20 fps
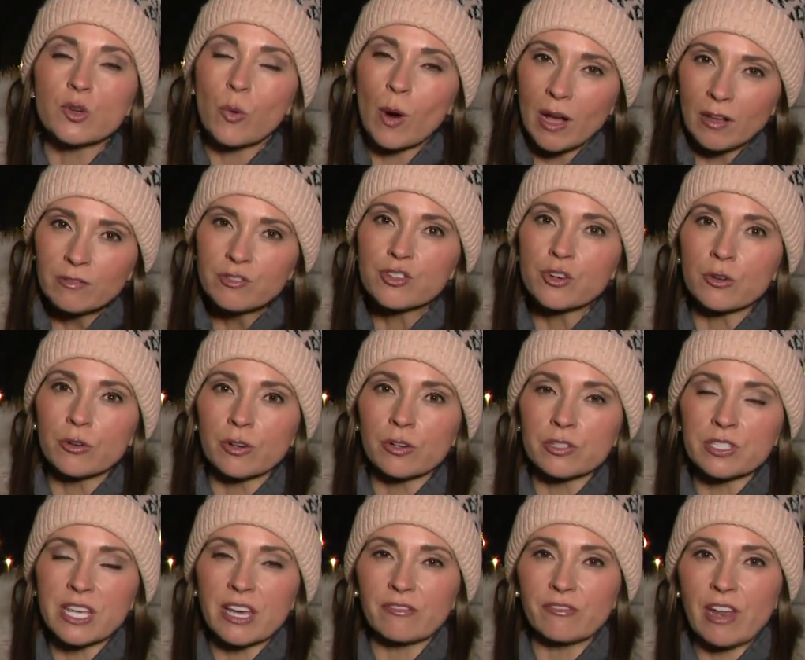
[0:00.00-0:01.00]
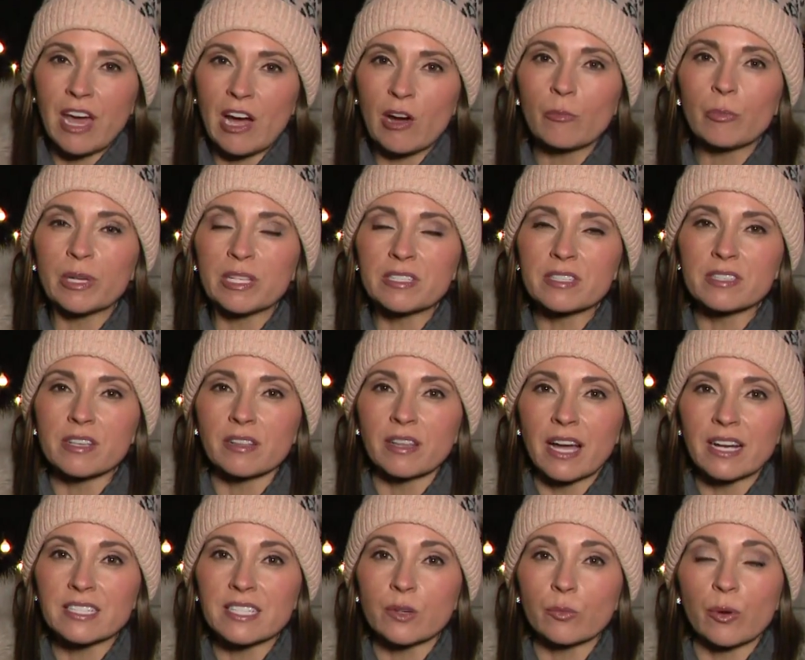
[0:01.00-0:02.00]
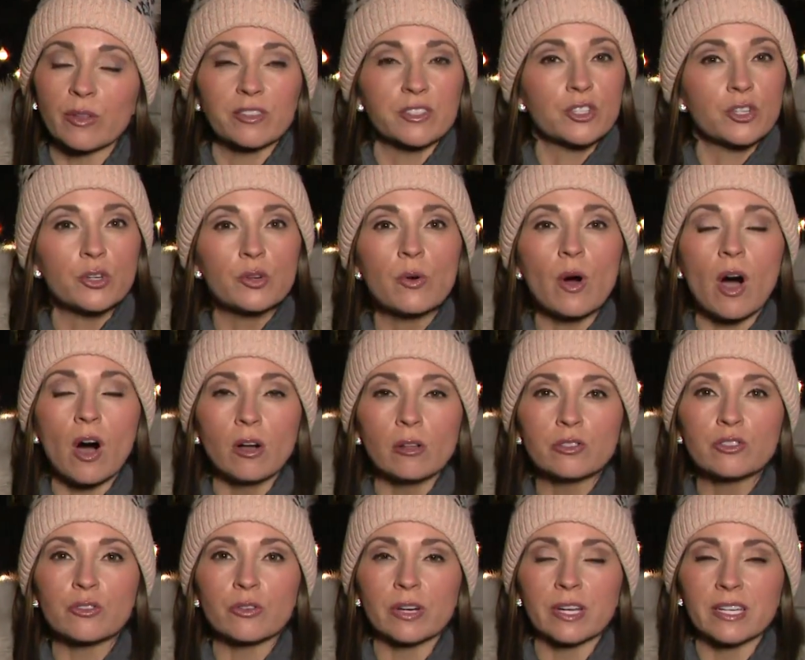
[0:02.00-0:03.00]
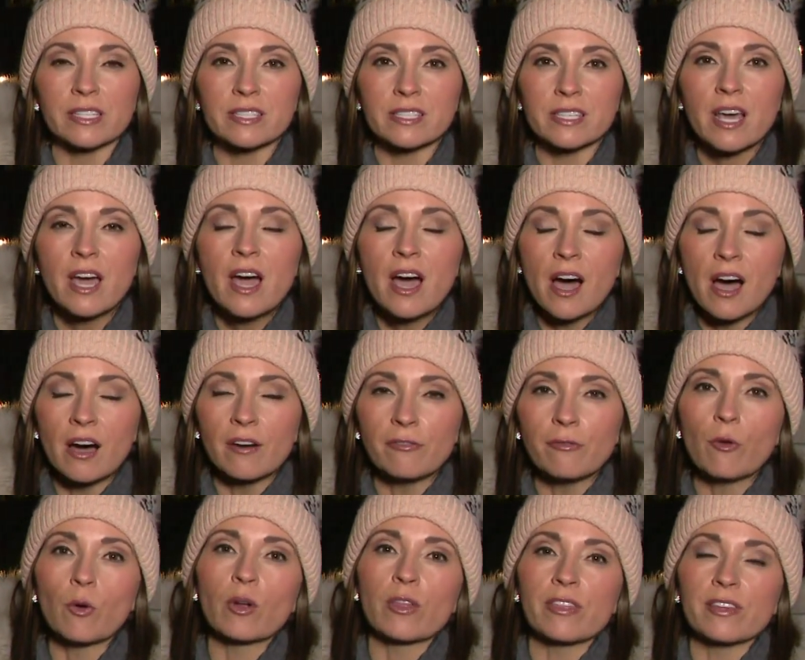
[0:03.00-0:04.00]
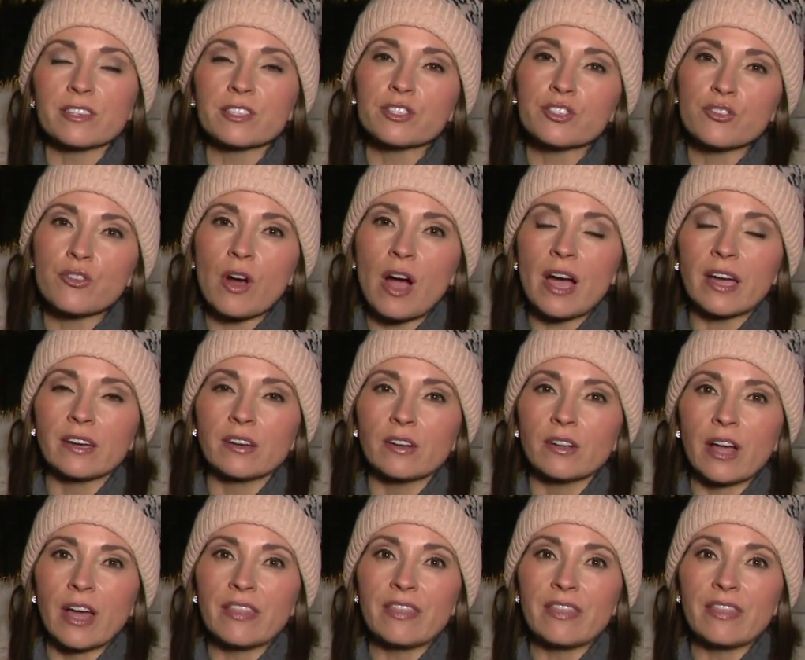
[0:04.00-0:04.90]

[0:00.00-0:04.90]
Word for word: Twelve jurors have now been selected with two alternates uh, for this trial.